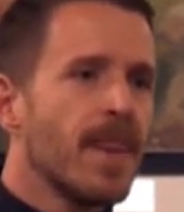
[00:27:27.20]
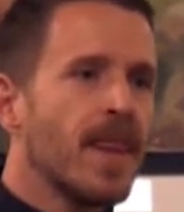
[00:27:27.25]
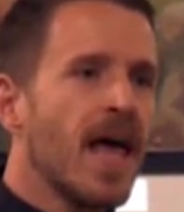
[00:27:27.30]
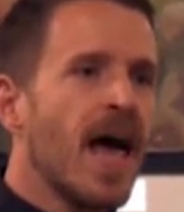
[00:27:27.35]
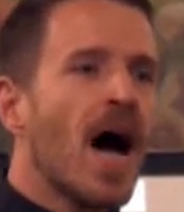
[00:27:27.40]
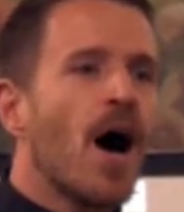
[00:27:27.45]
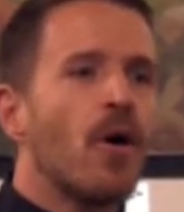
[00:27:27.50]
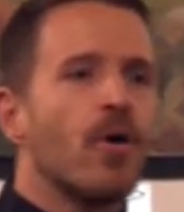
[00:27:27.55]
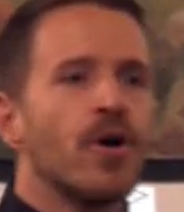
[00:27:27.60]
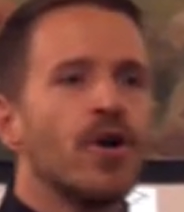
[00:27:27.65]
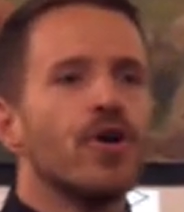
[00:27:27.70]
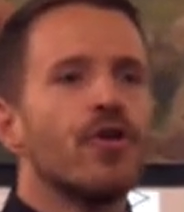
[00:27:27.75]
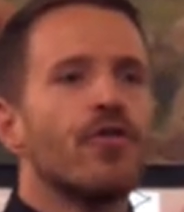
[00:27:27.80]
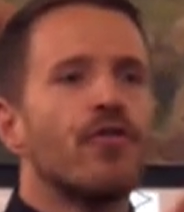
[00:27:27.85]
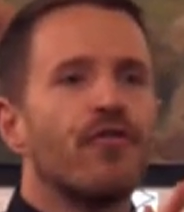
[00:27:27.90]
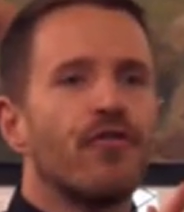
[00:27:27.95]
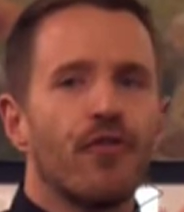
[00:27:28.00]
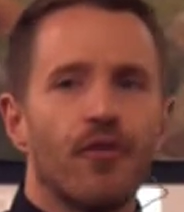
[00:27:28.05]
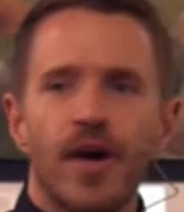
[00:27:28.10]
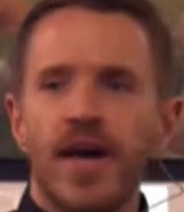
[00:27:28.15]
How are your
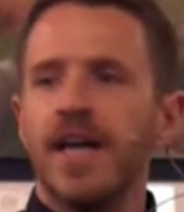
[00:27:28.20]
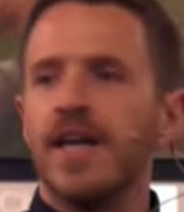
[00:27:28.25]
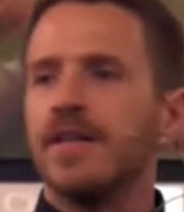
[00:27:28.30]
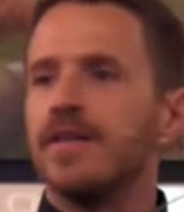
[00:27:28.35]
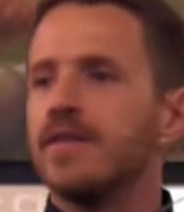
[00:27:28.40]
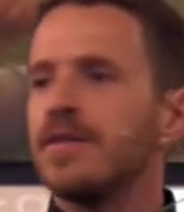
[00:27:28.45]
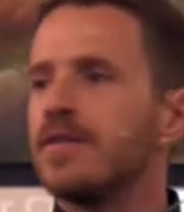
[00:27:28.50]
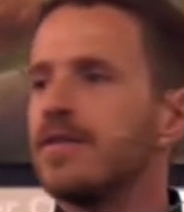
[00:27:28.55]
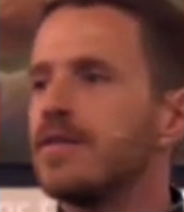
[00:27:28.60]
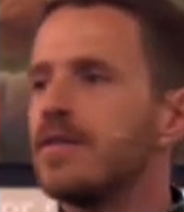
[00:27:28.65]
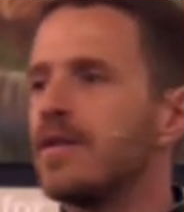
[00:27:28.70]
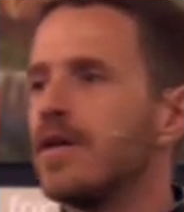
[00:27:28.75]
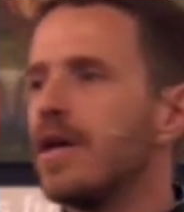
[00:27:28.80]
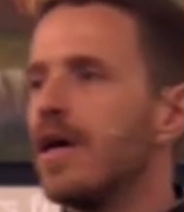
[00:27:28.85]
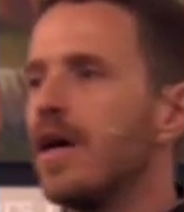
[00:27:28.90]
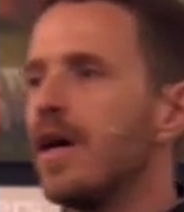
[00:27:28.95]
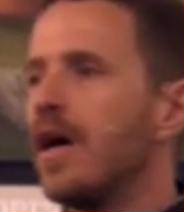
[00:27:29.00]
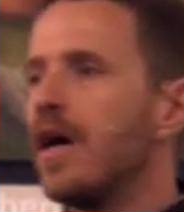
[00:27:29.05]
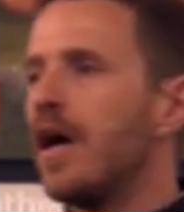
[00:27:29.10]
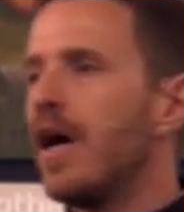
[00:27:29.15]
friends
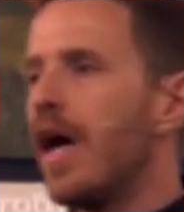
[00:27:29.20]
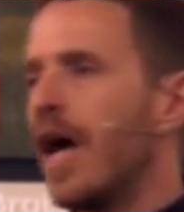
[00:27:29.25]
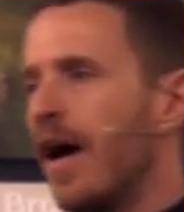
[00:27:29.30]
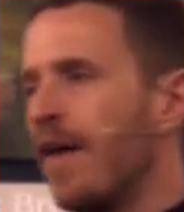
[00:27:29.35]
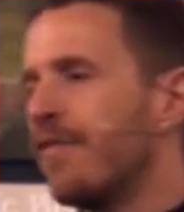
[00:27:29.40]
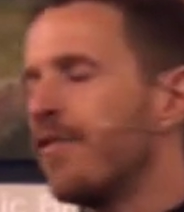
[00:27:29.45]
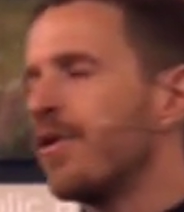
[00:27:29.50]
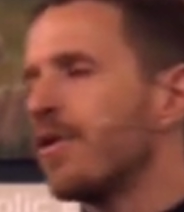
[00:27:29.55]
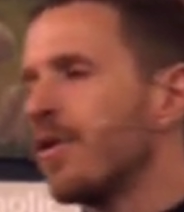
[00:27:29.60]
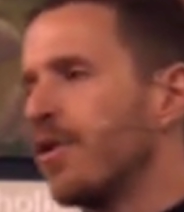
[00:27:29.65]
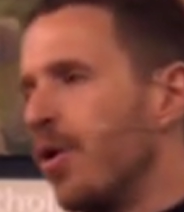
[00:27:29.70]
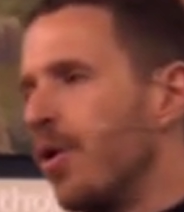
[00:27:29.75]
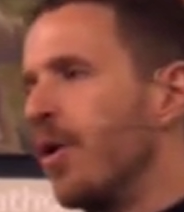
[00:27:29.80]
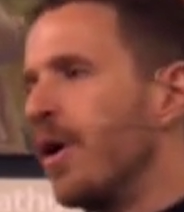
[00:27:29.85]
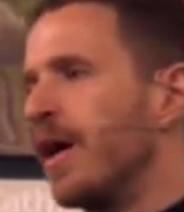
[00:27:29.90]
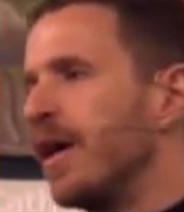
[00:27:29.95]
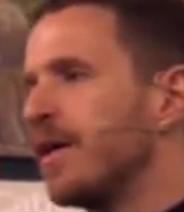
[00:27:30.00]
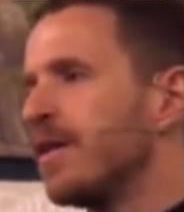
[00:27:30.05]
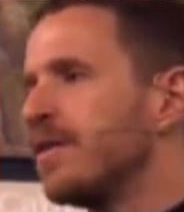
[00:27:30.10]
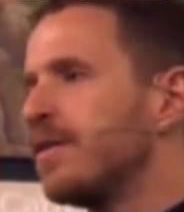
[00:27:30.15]
ever
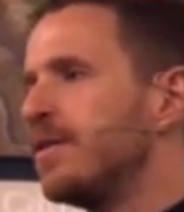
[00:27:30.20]
going